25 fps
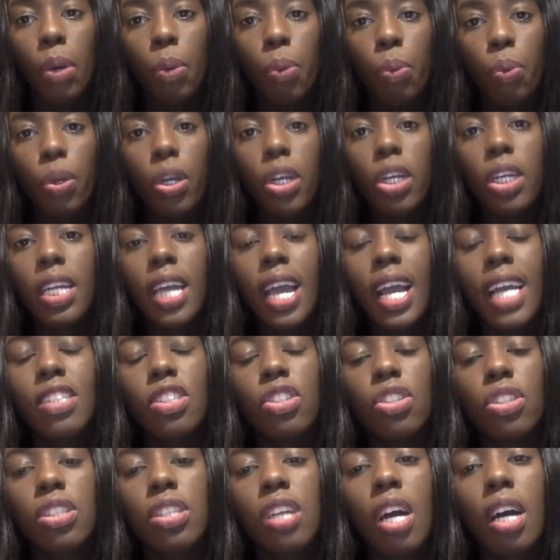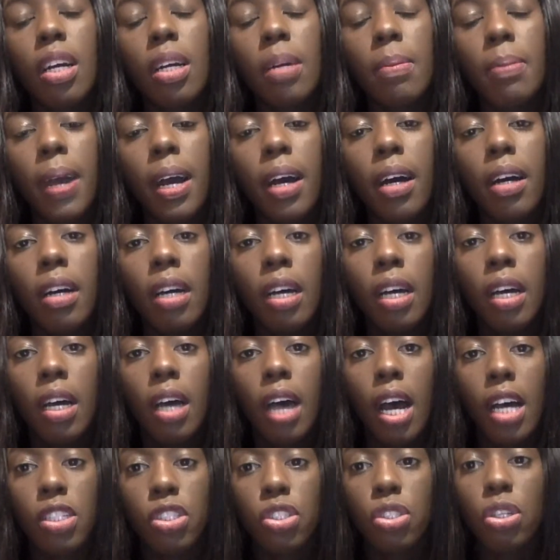we're going to actually talk about
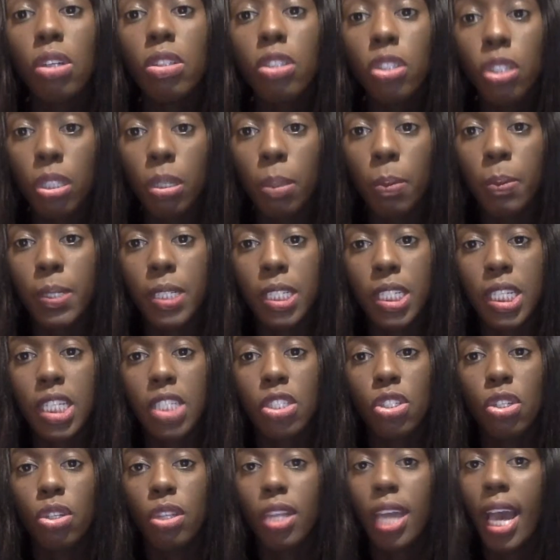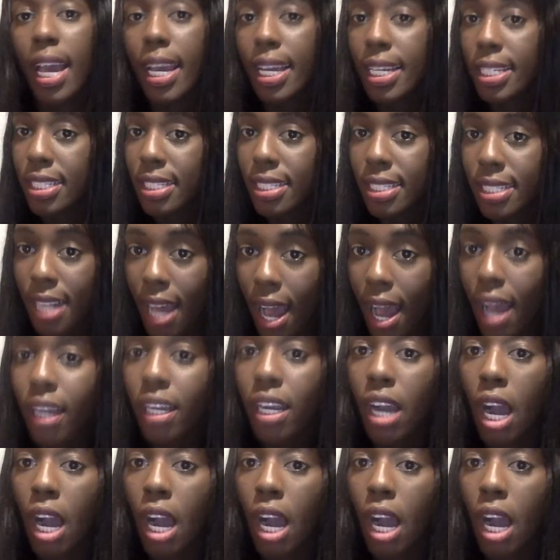a surgical procedure that is not